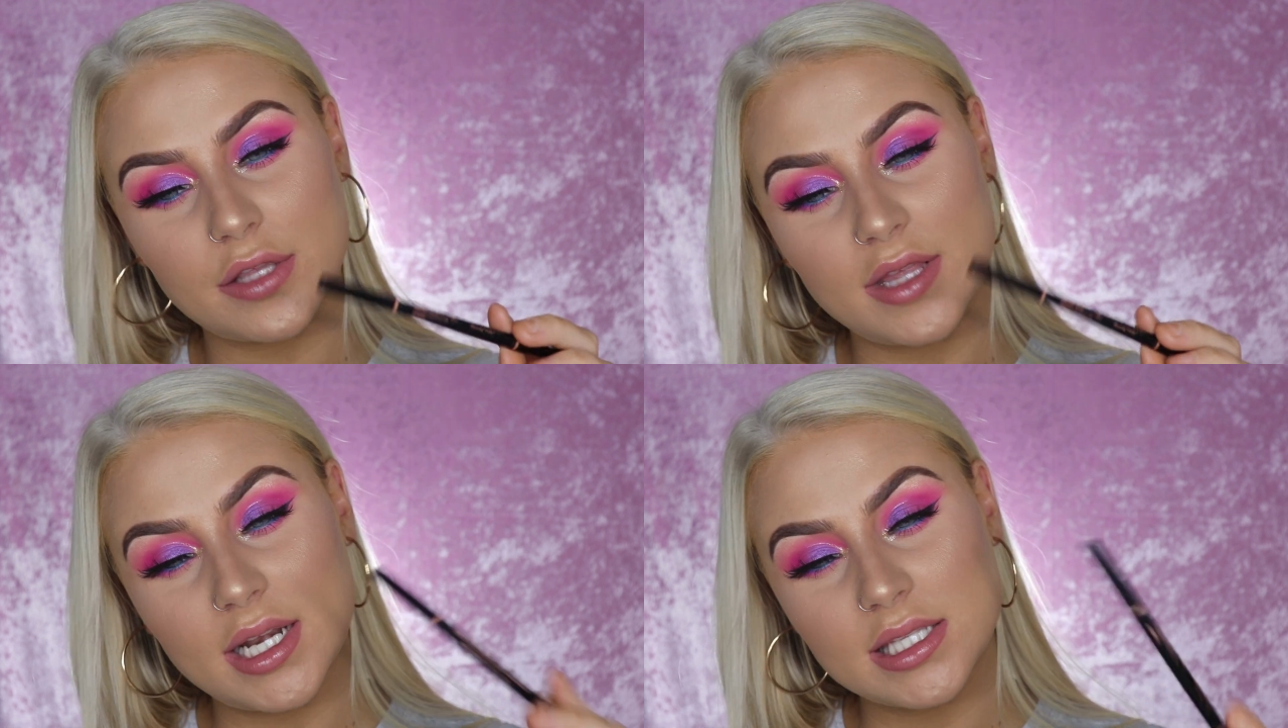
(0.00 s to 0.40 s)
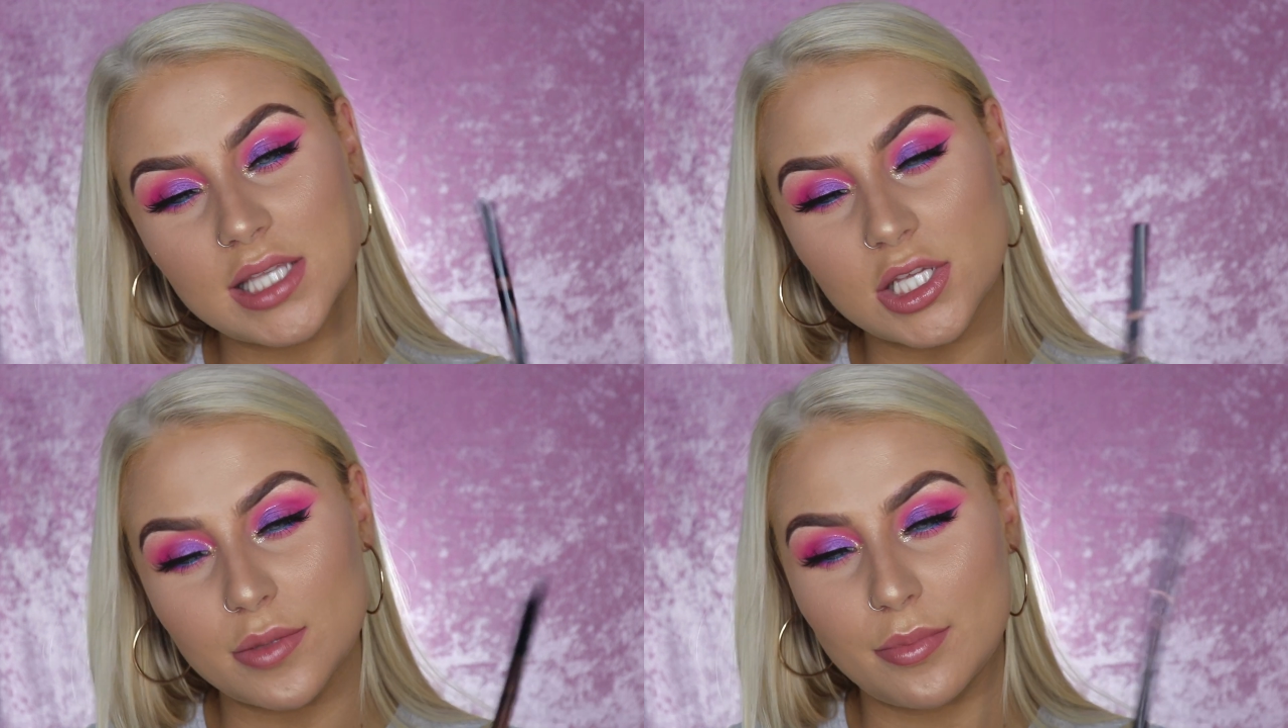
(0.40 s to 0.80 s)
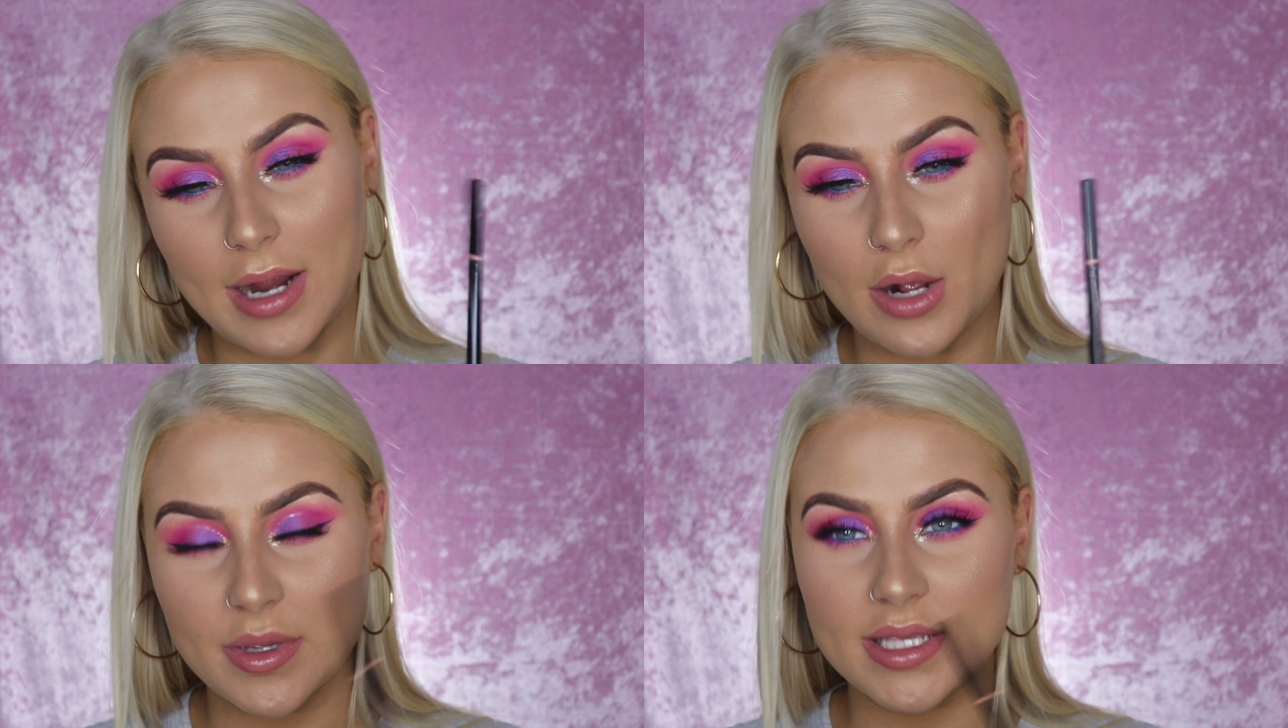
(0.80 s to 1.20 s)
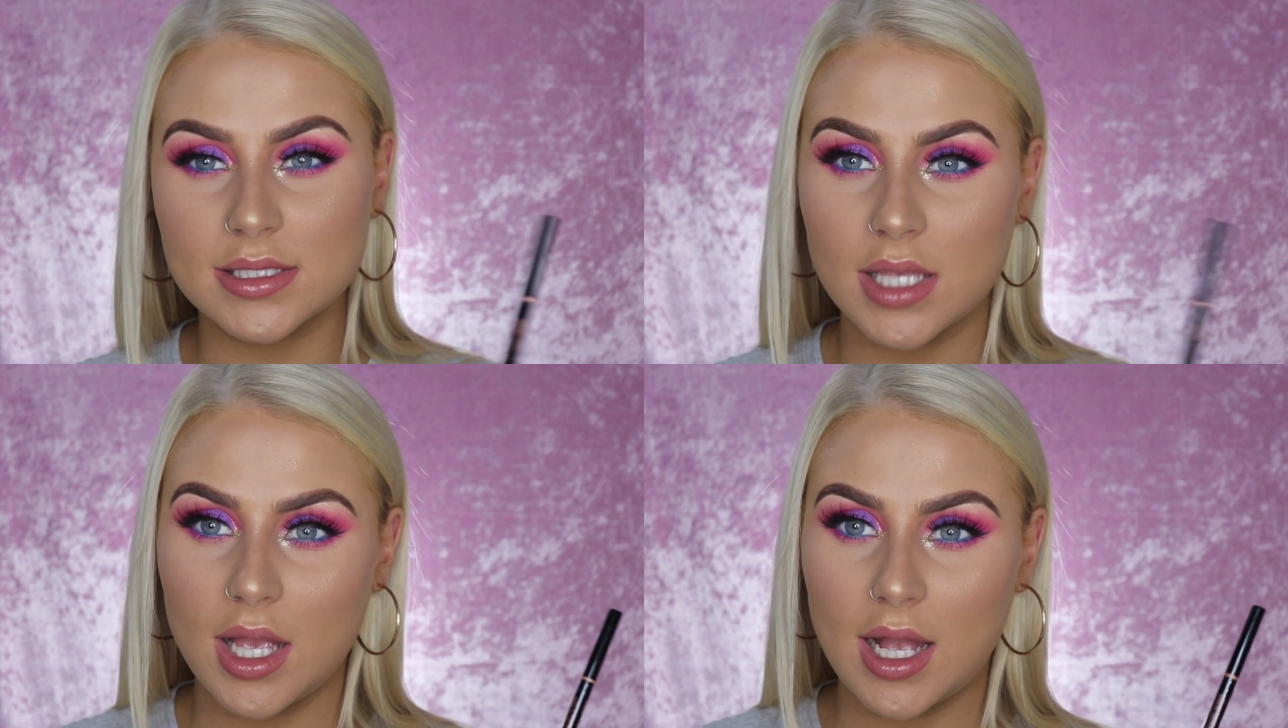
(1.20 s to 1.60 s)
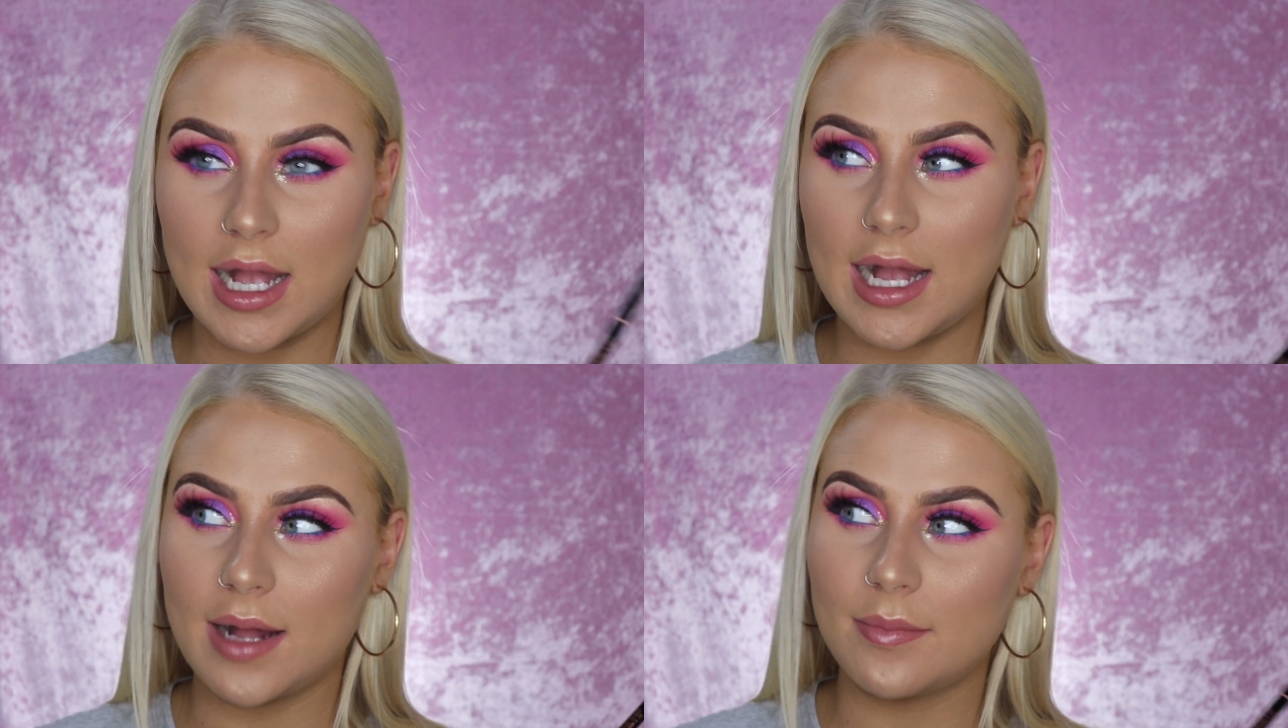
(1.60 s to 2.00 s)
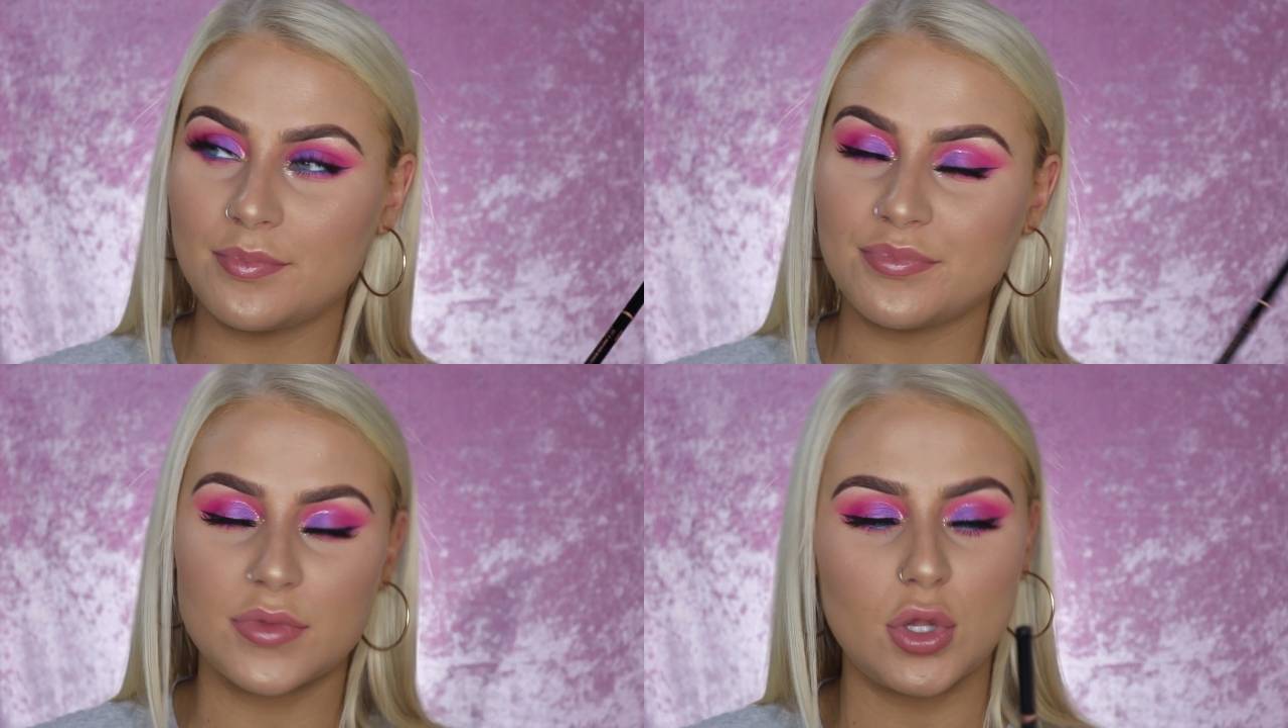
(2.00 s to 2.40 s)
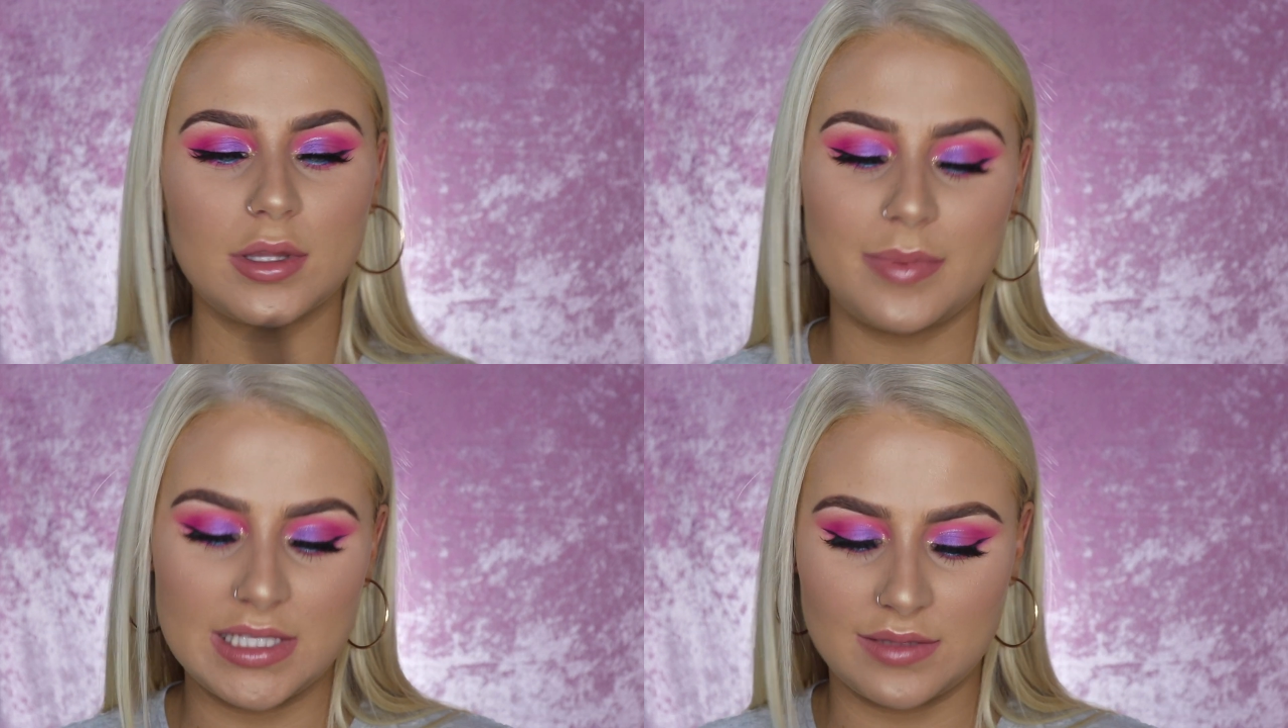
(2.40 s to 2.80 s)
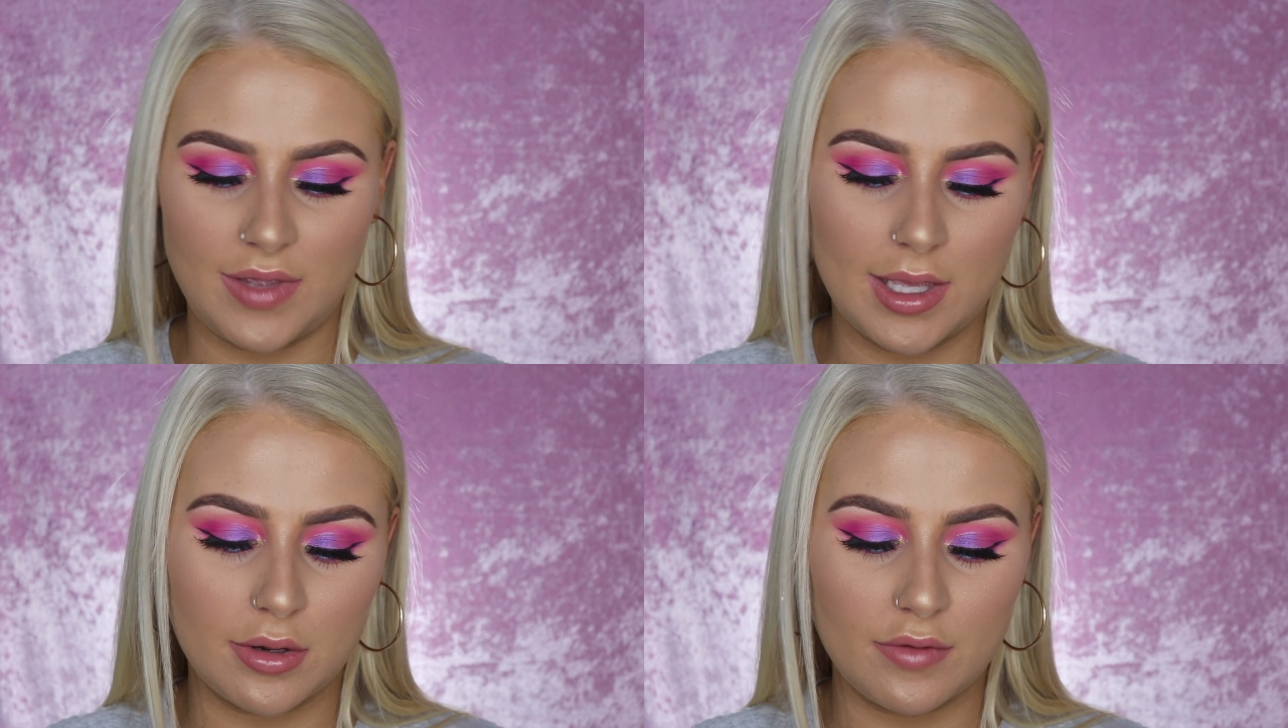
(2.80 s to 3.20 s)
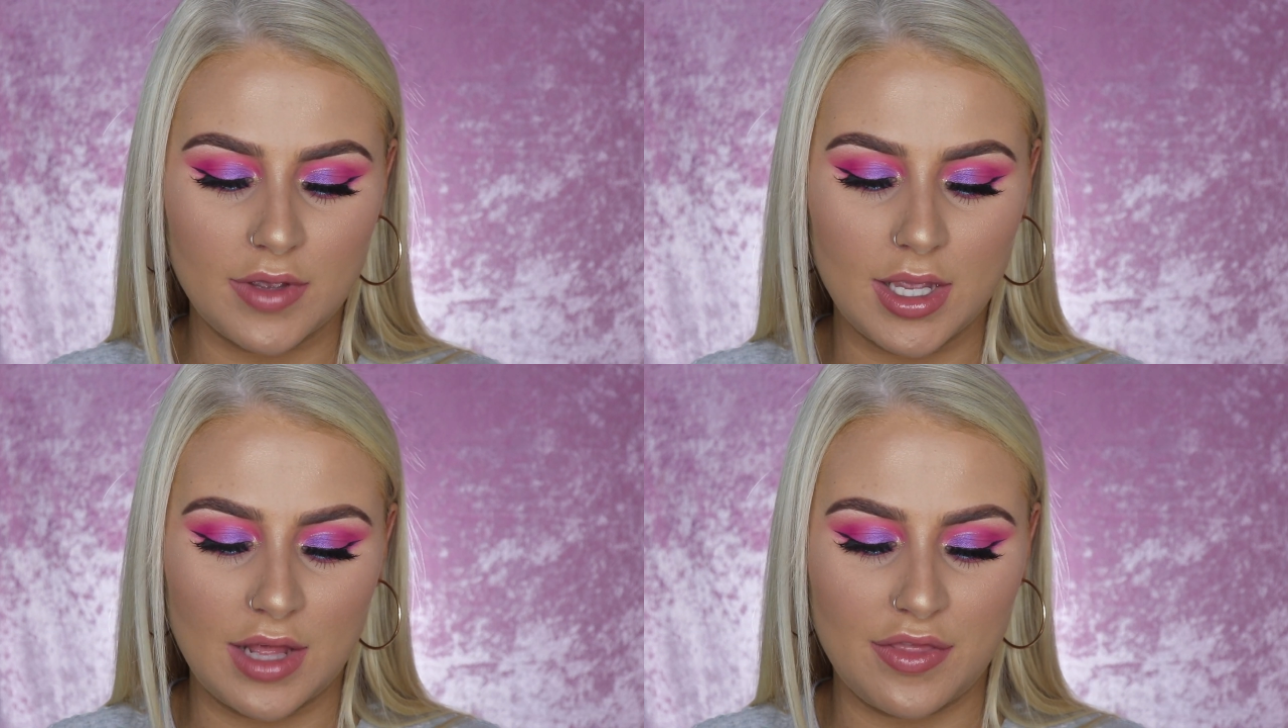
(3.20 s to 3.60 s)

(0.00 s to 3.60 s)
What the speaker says: So the Anastasia Brow Wiz, not the biggest fan of it.